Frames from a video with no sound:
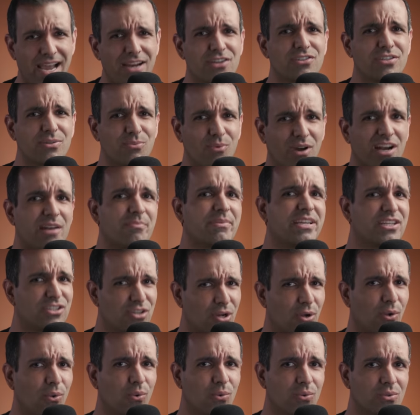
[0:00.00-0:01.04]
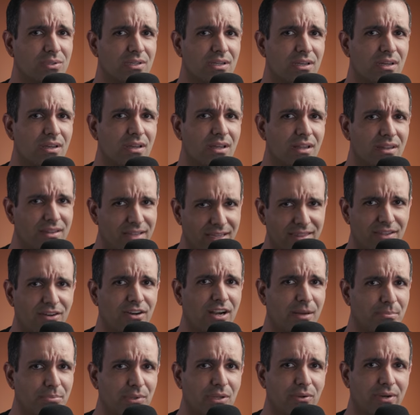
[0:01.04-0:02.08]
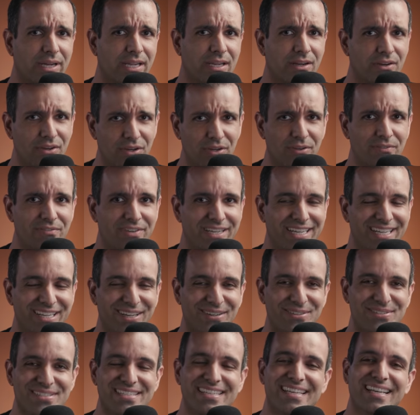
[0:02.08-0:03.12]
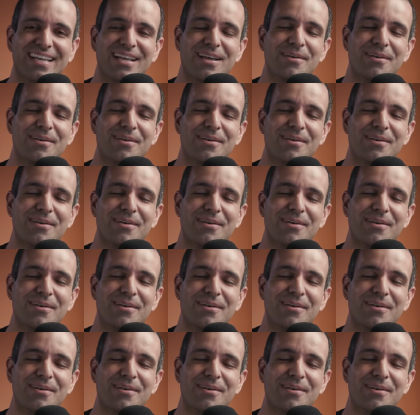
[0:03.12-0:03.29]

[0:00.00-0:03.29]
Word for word: I actually want to be told that they're uploading new videos.